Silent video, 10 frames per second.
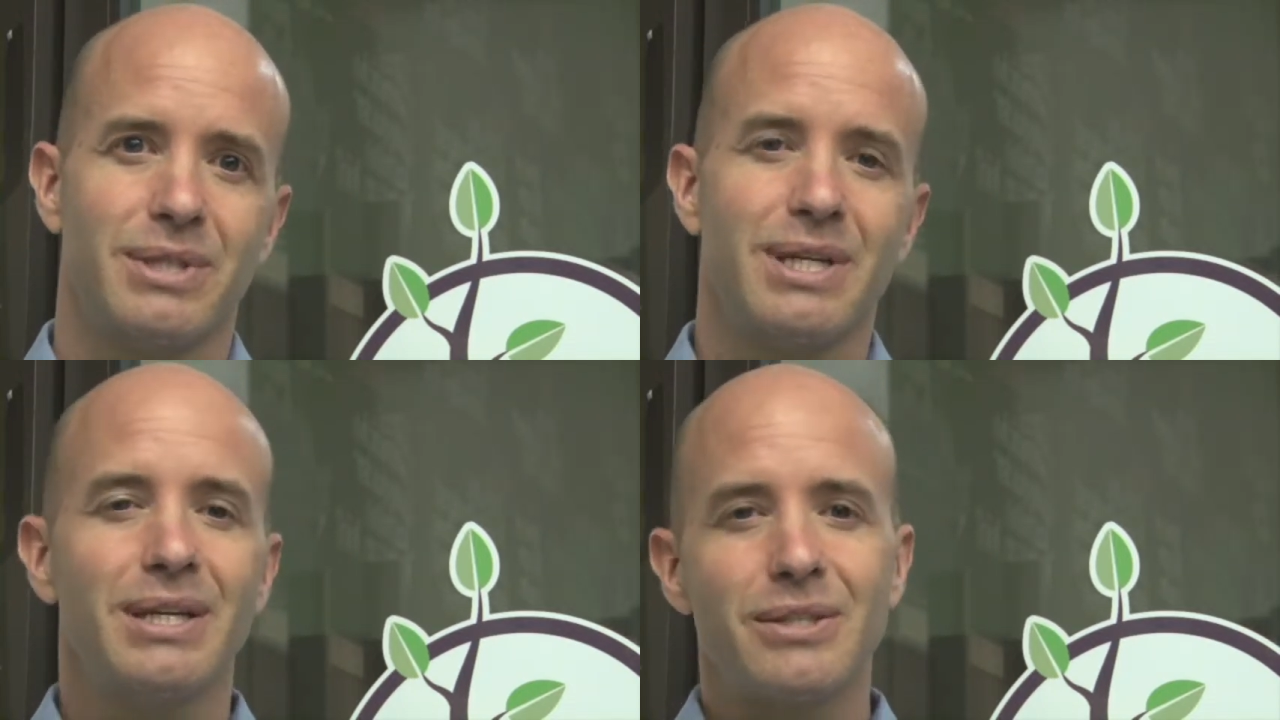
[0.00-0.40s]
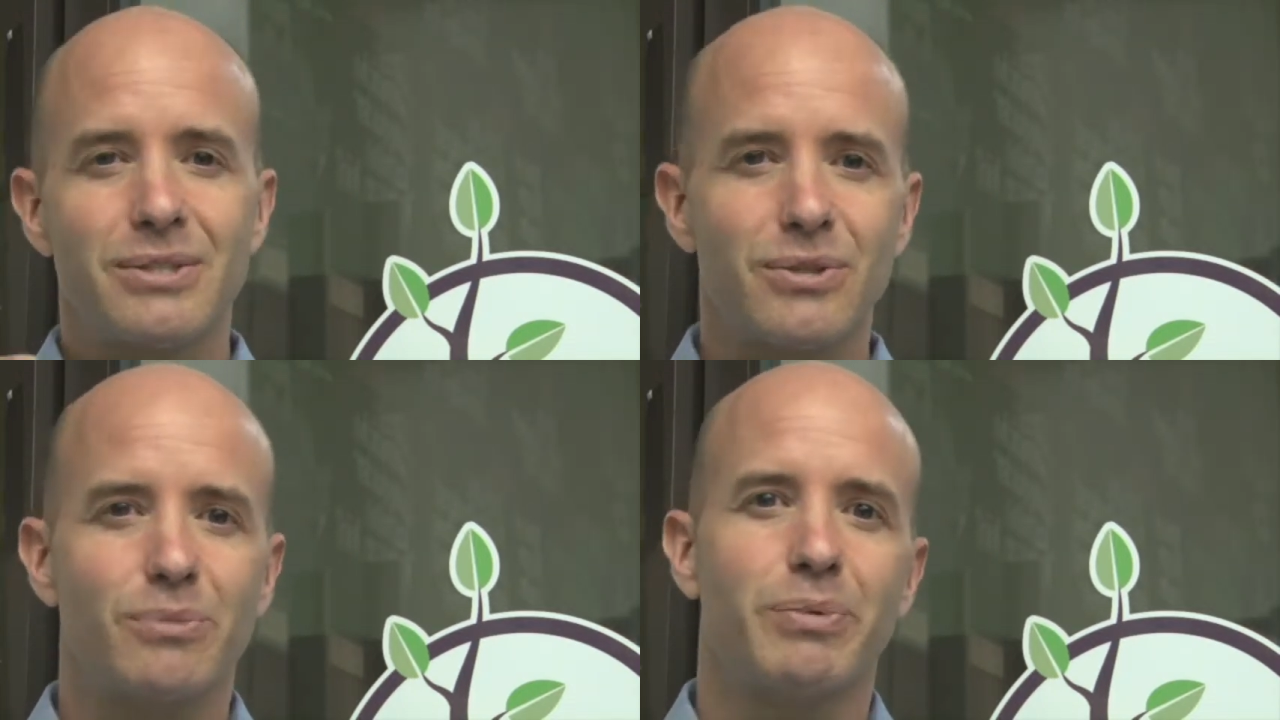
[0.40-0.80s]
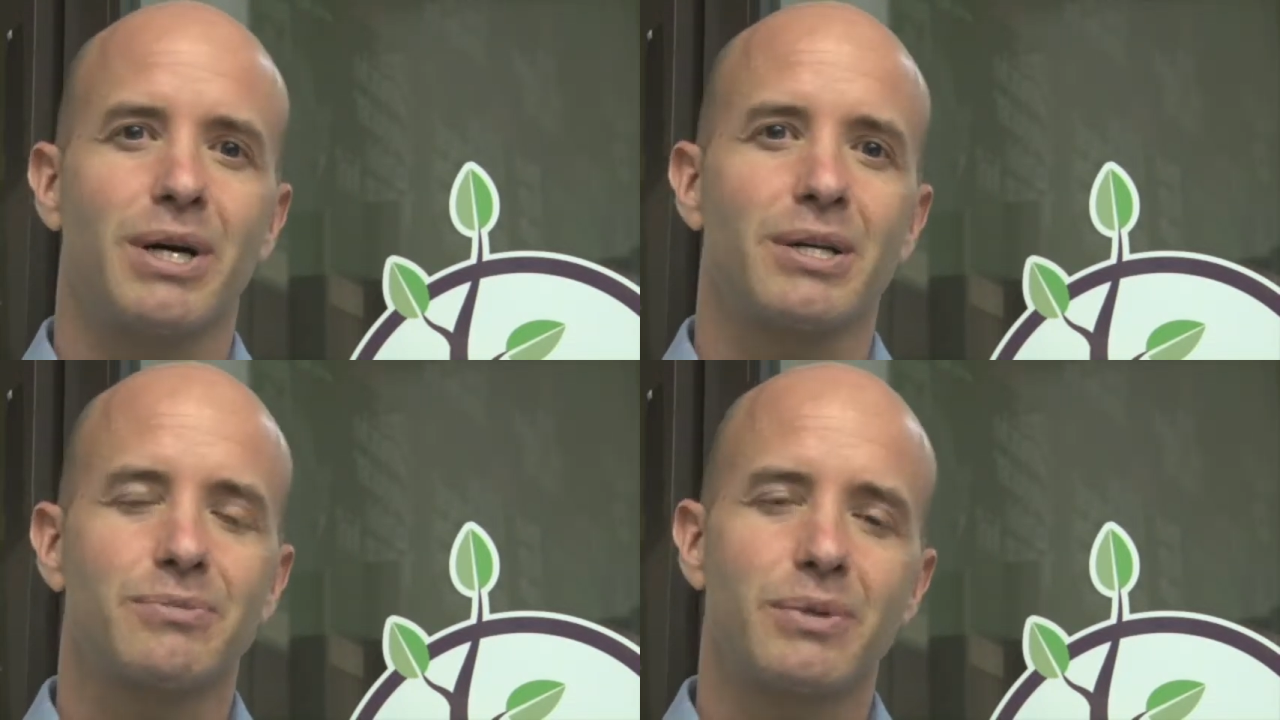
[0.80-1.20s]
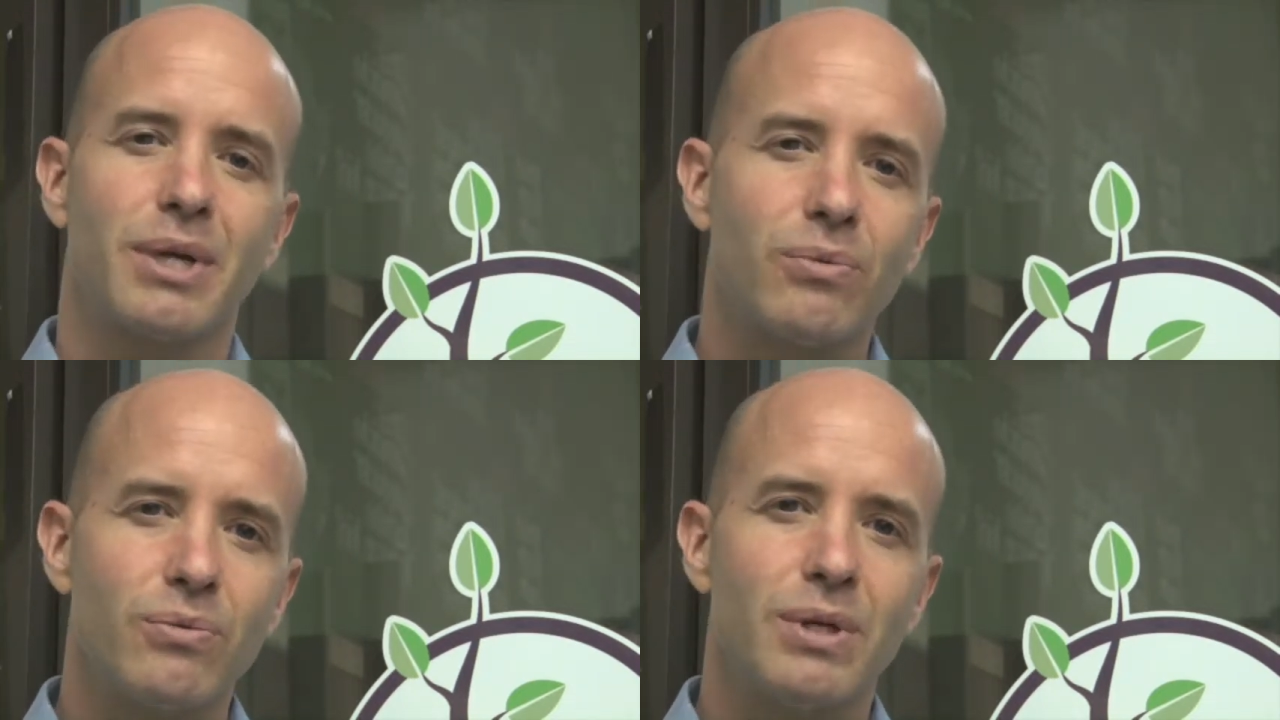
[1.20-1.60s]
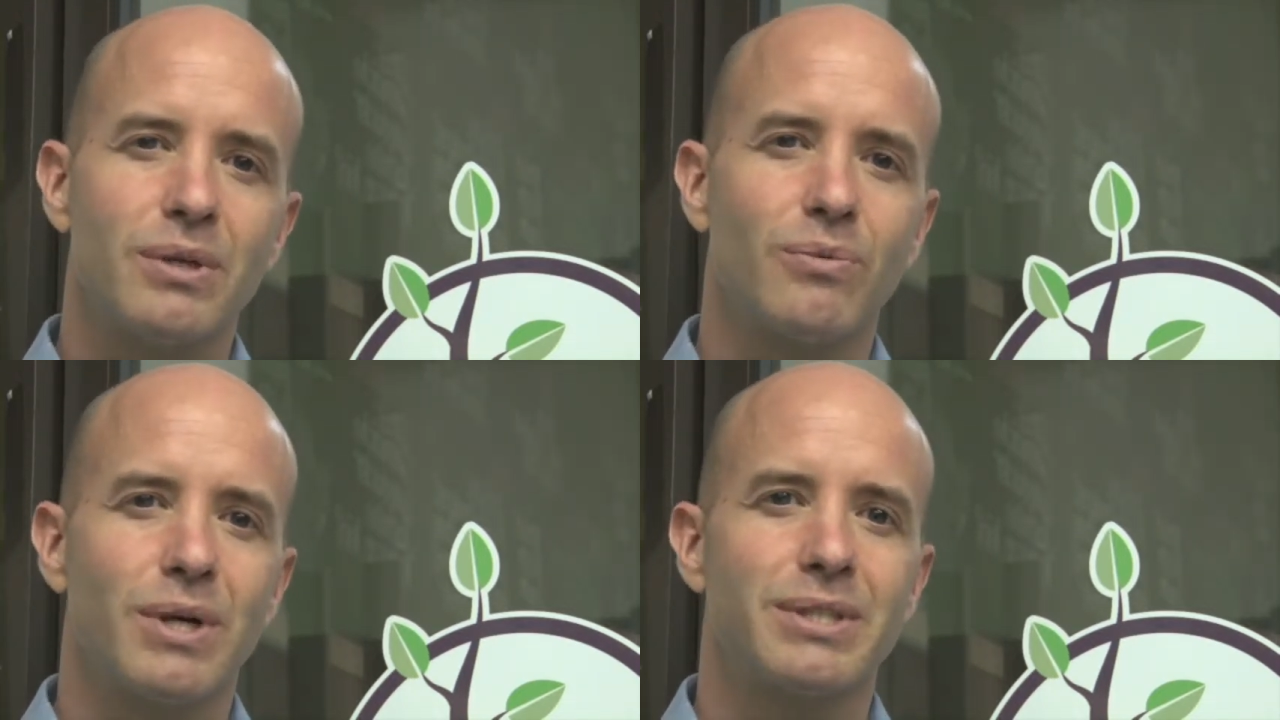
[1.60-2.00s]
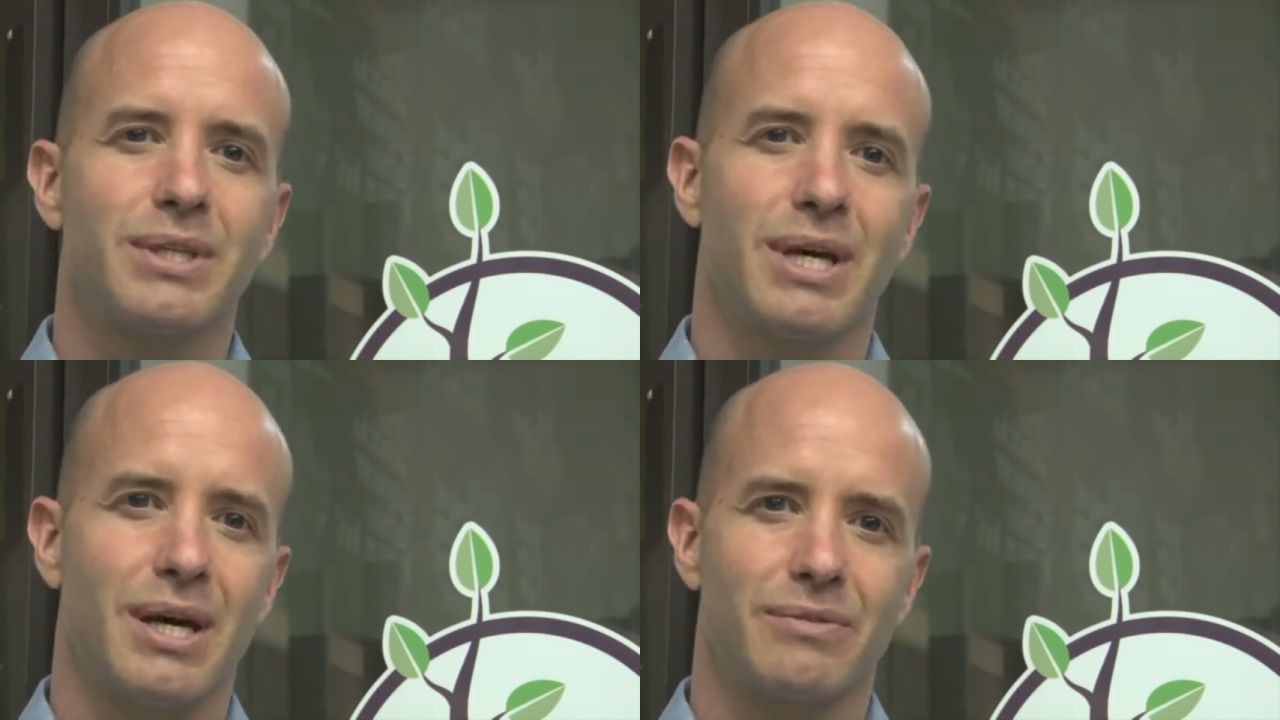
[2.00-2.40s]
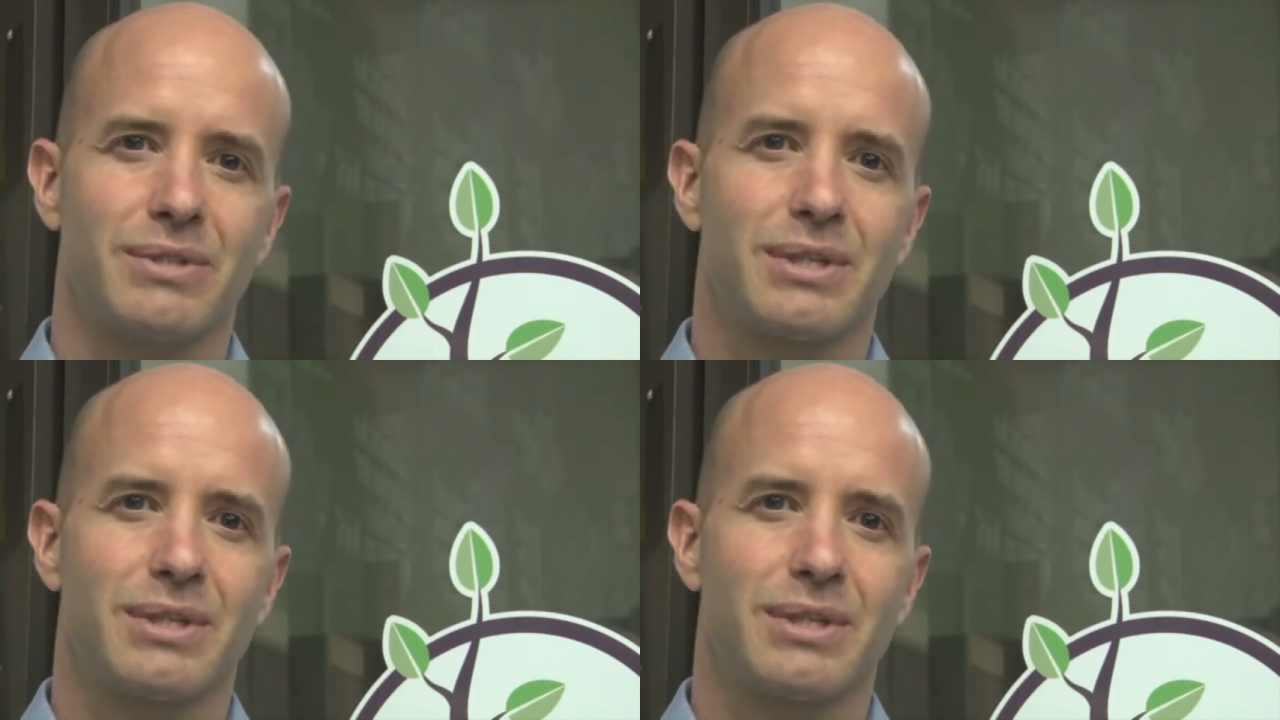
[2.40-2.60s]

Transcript: It is so possible, and I really want you to have it.